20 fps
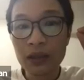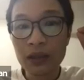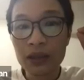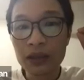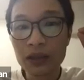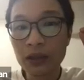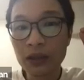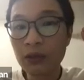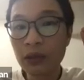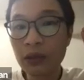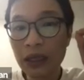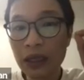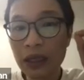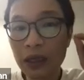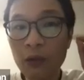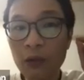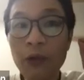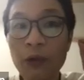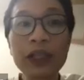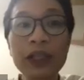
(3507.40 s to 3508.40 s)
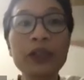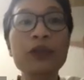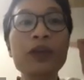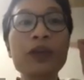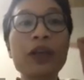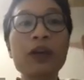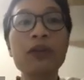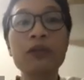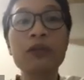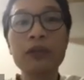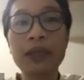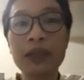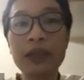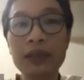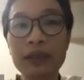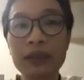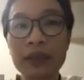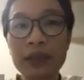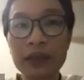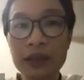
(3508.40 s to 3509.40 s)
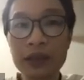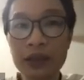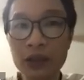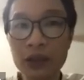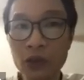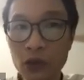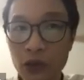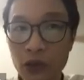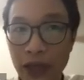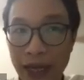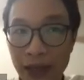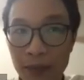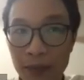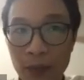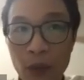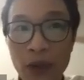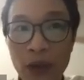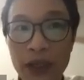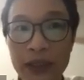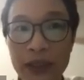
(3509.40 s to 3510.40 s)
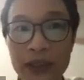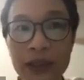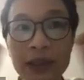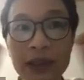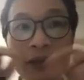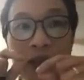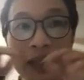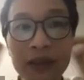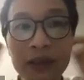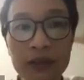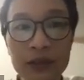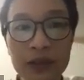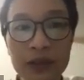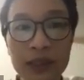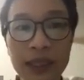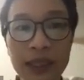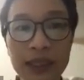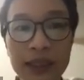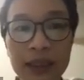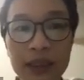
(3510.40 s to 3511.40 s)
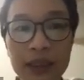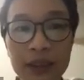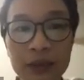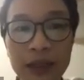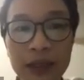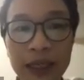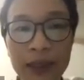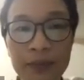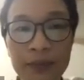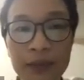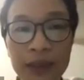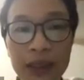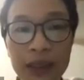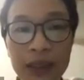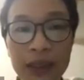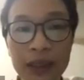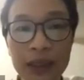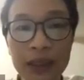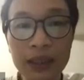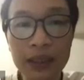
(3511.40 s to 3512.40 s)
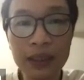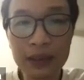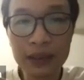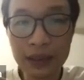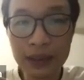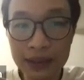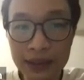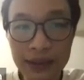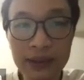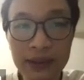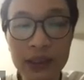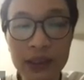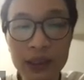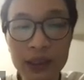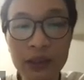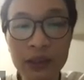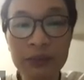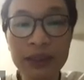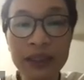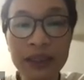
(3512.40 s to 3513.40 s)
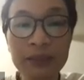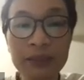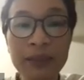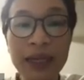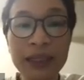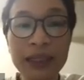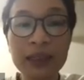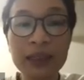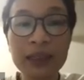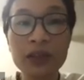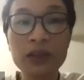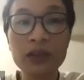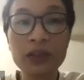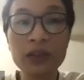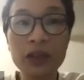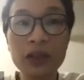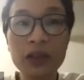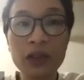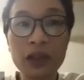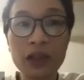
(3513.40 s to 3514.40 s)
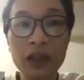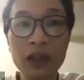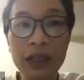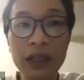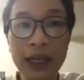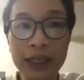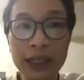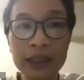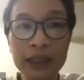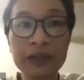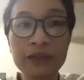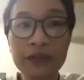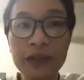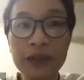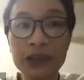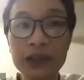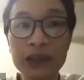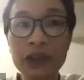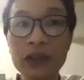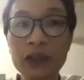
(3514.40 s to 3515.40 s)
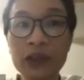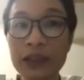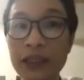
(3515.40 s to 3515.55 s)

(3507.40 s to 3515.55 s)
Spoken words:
So when you know that the two endpoints, then you can say that you have the existence of a minimizer to your action function.